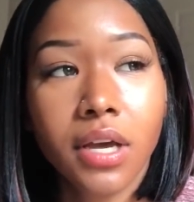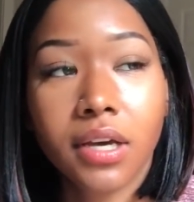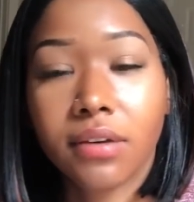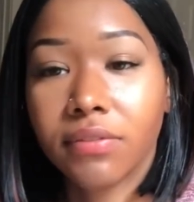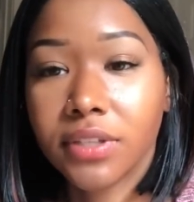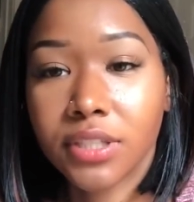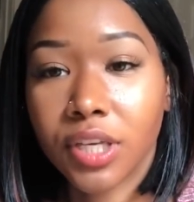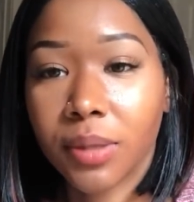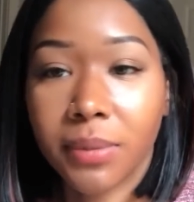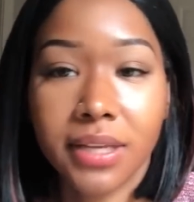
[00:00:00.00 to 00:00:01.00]
convincing
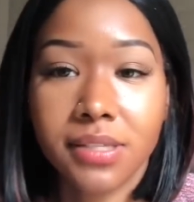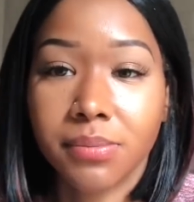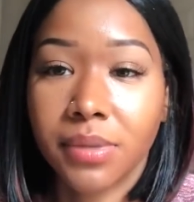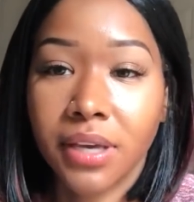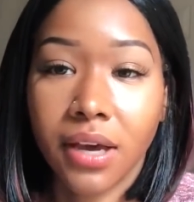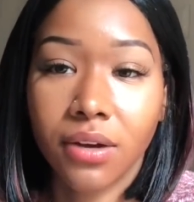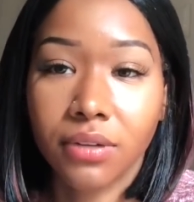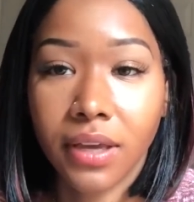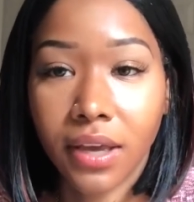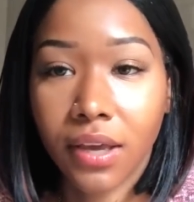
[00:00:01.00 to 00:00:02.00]
him not to be out
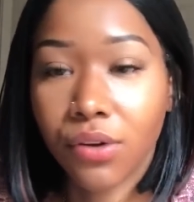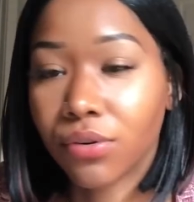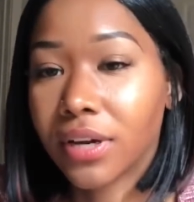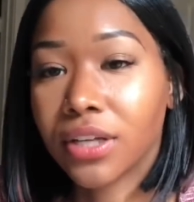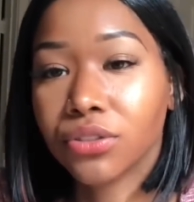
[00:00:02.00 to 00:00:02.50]
late or not